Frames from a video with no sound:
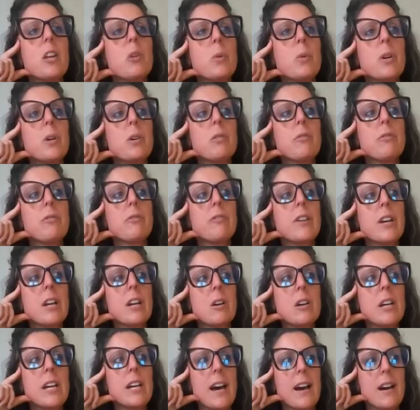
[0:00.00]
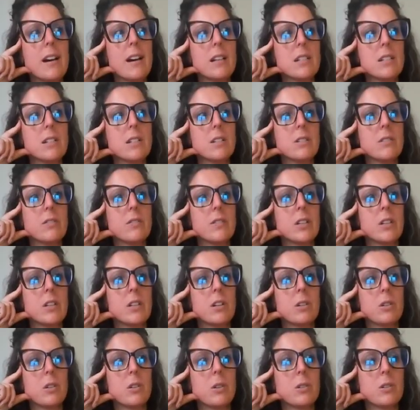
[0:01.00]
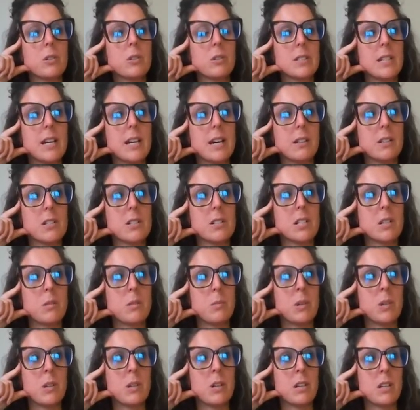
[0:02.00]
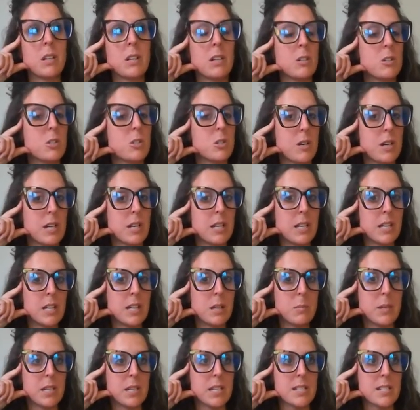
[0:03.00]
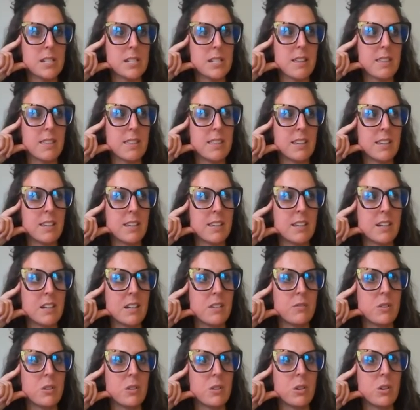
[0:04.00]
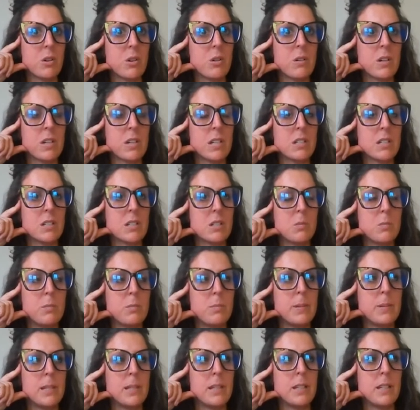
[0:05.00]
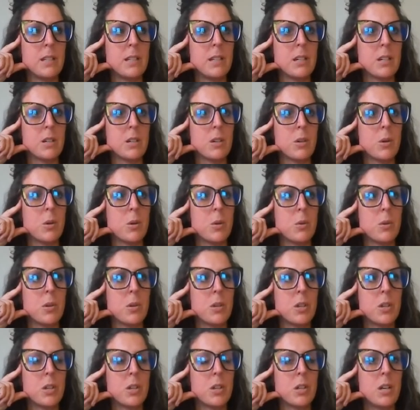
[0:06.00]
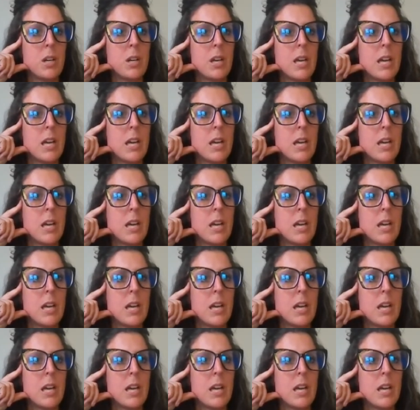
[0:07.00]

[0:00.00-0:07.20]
we're very active in our local Dallas community in training, because I think that if you're going to be an owner,